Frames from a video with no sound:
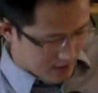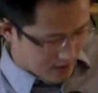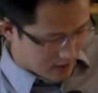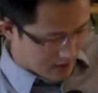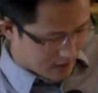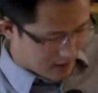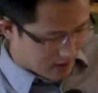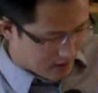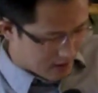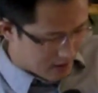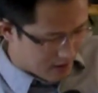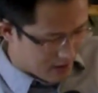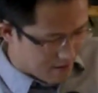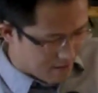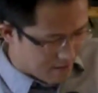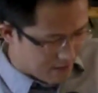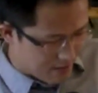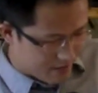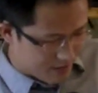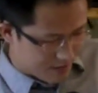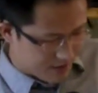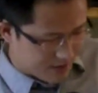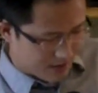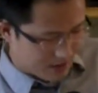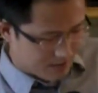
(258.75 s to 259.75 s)
Uh, however,
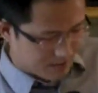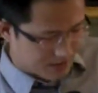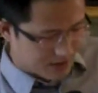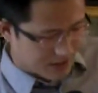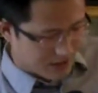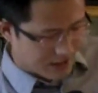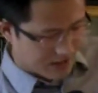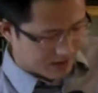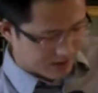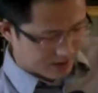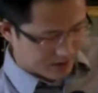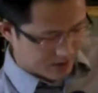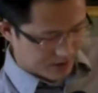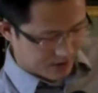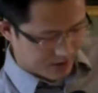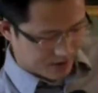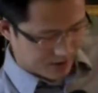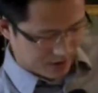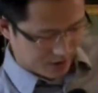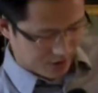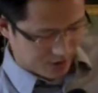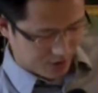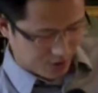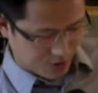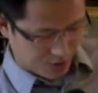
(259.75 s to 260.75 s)
there are some challenges
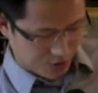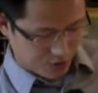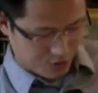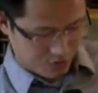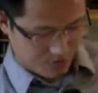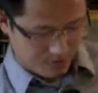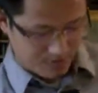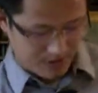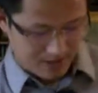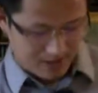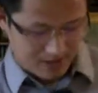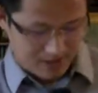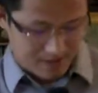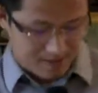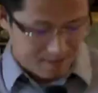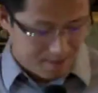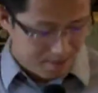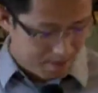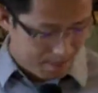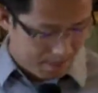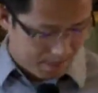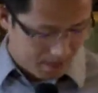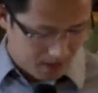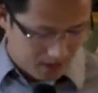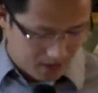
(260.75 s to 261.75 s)
in social media.
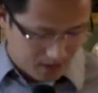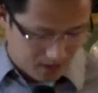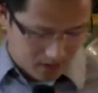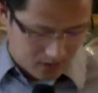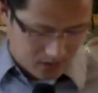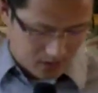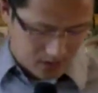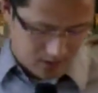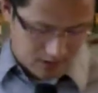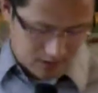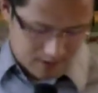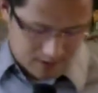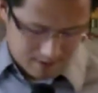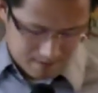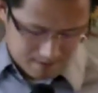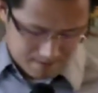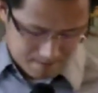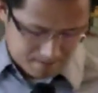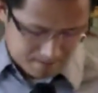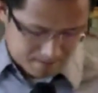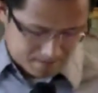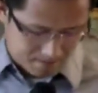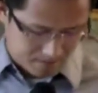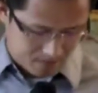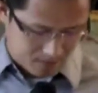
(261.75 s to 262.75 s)

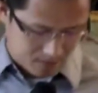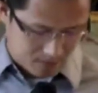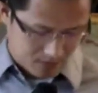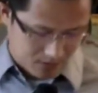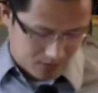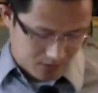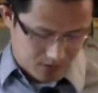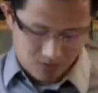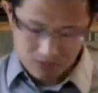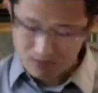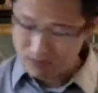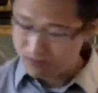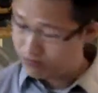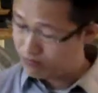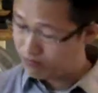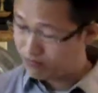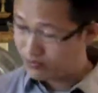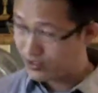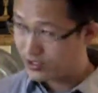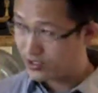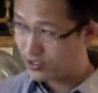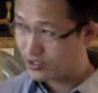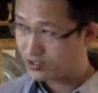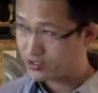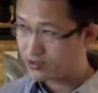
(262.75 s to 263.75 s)
Um,
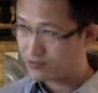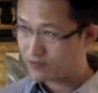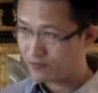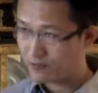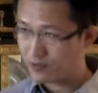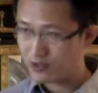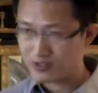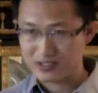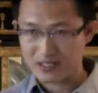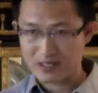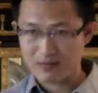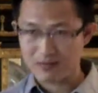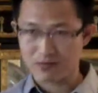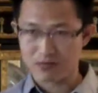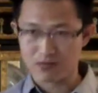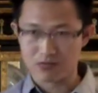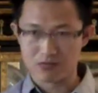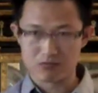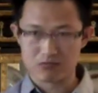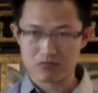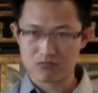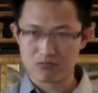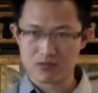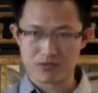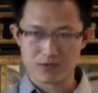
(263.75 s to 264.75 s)
because, for example,
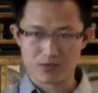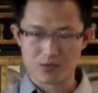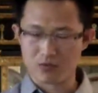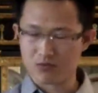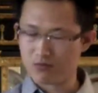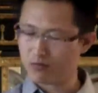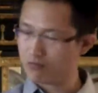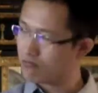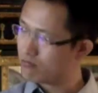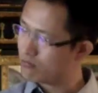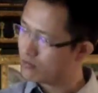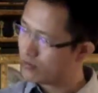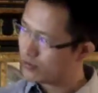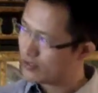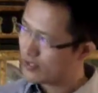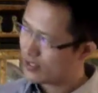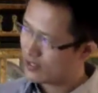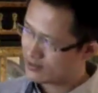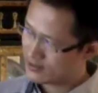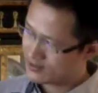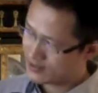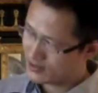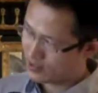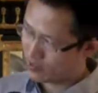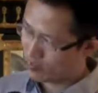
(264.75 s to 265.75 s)
the, you
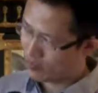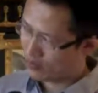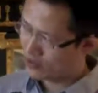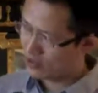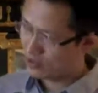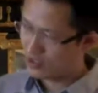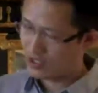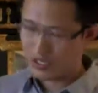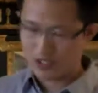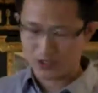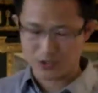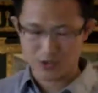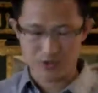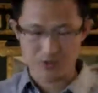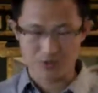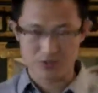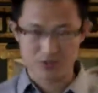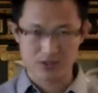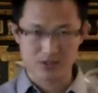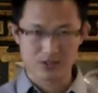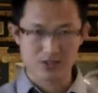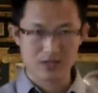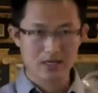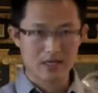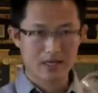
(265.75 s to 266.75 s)
can see we did not
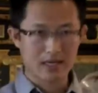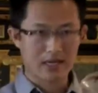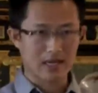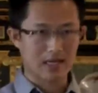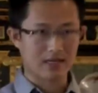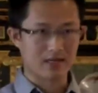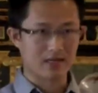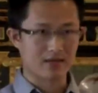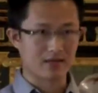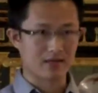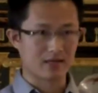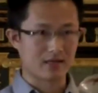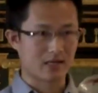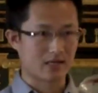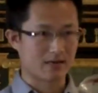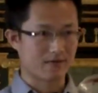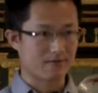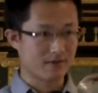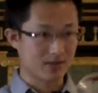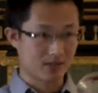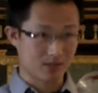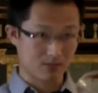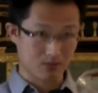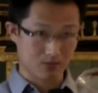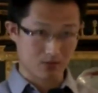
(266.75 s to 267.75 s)
choose anything like
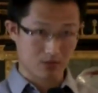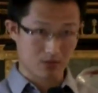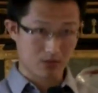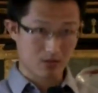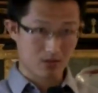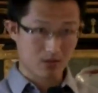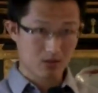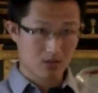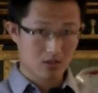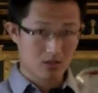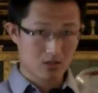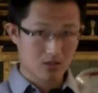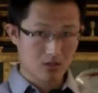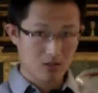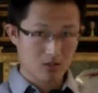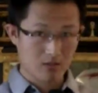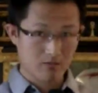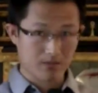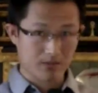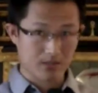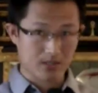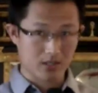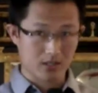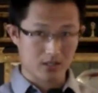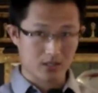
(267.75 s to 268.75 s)
Facebook
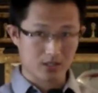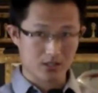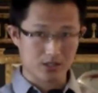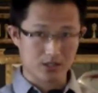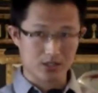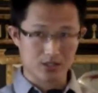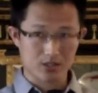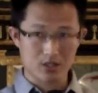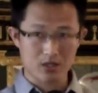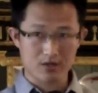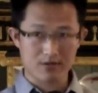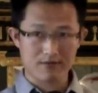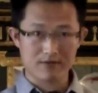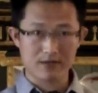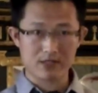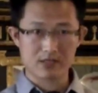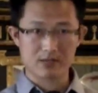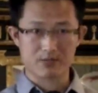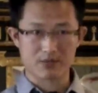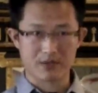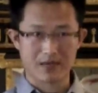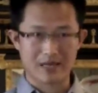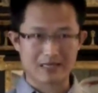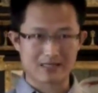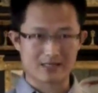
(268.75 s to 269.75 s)
because
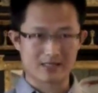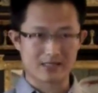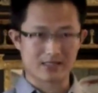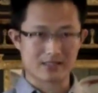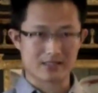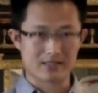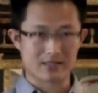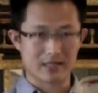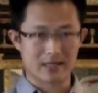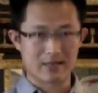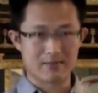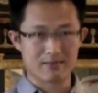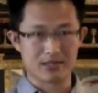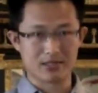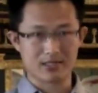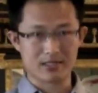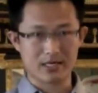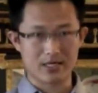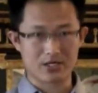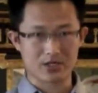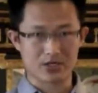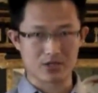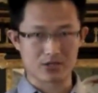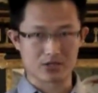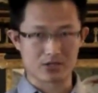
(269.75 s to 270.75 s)
Facebook has its
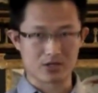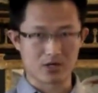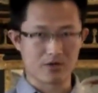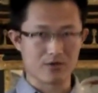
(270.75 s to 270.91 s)
limitations.